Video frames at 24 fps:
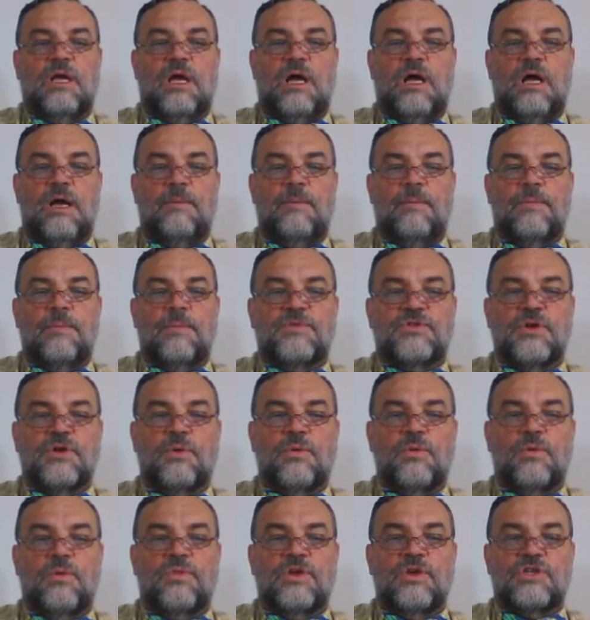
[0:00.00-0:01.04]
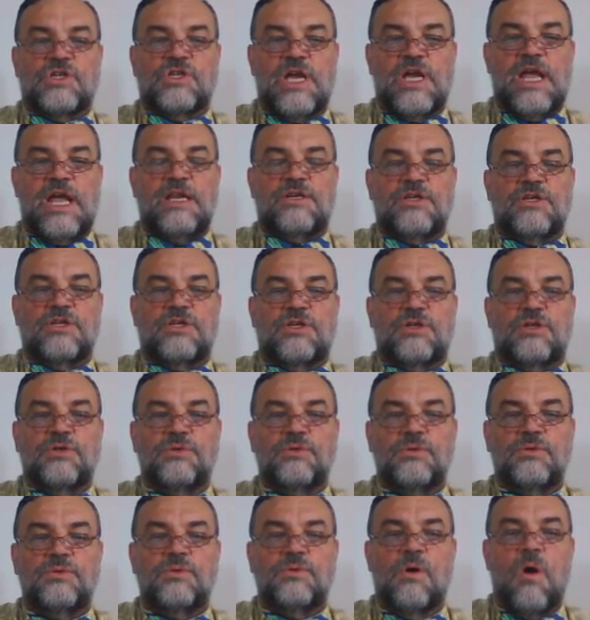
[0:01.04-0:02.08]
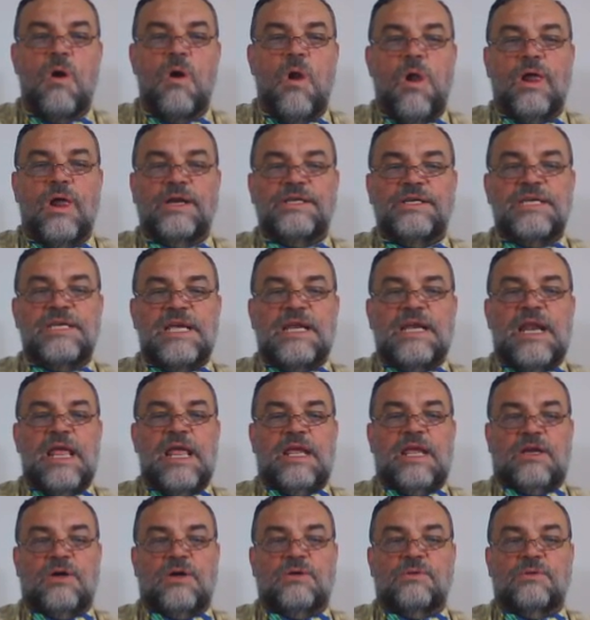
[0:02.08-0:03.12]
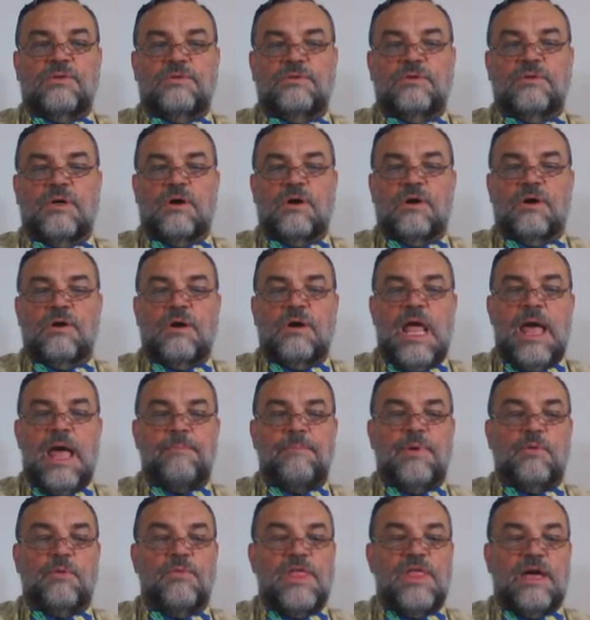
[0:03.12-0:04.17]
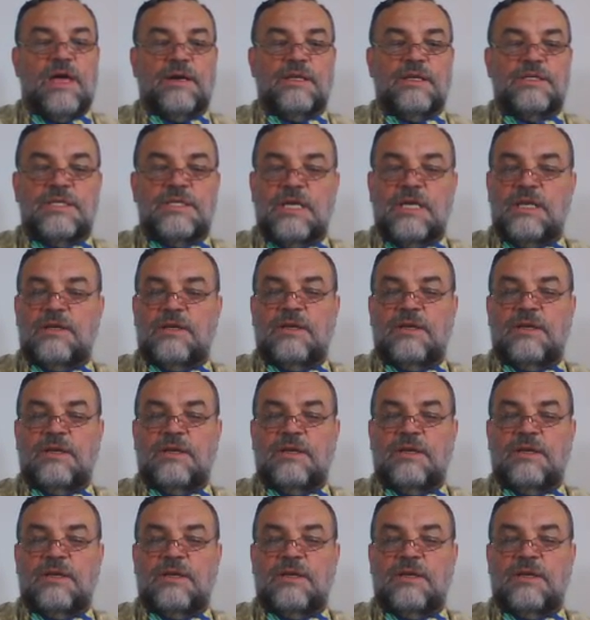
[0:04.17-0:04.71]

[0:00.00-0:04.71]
So the changes to DNA code happen without intent,